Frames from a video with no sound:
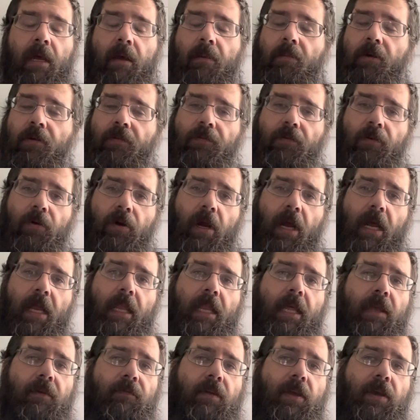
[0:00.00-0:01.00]
Before I
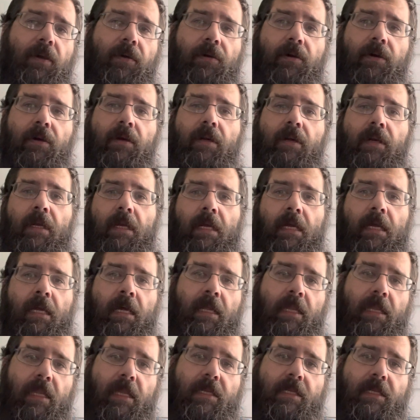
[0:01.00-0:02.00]
leave you,
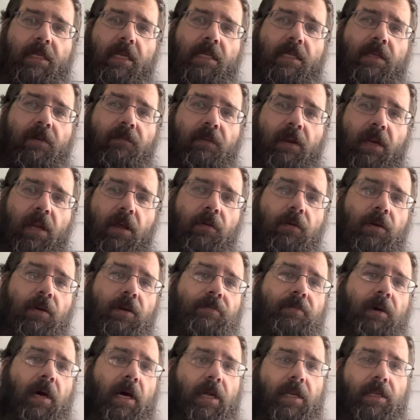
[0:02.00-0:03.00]
this is a video
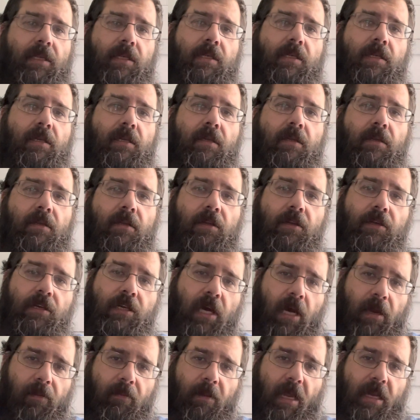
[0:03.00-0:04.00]
response to
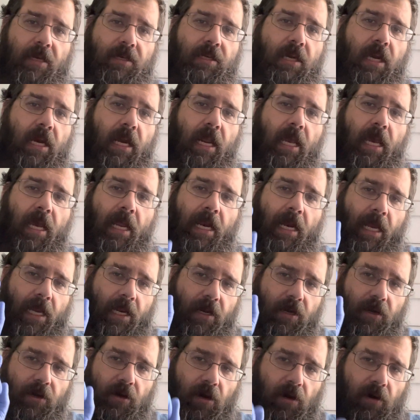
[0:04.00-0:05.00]
John Mangini, and I
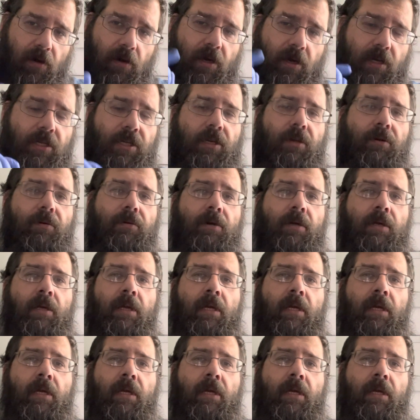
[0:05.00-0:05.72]
encourage you